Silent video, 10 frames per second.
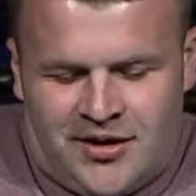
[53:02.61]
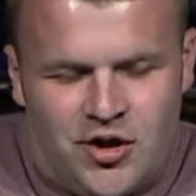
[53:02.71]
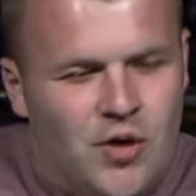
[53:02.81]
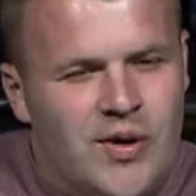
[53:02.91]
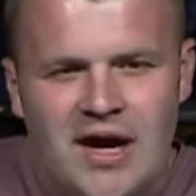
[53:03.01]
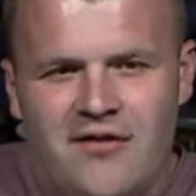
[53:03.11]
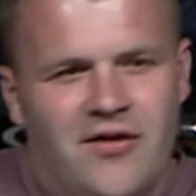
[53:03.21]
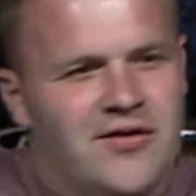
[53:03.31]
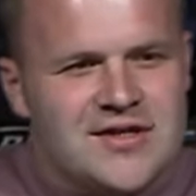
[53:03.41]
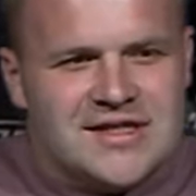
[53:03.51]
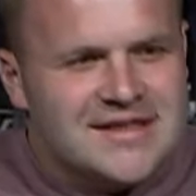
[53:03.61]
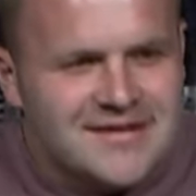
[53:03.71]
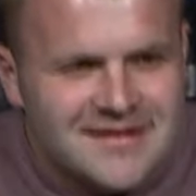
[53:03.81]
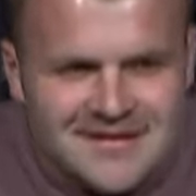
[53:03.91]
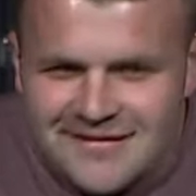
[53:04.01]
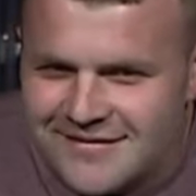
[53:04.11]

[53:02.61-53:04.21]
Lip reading: You know, we have all this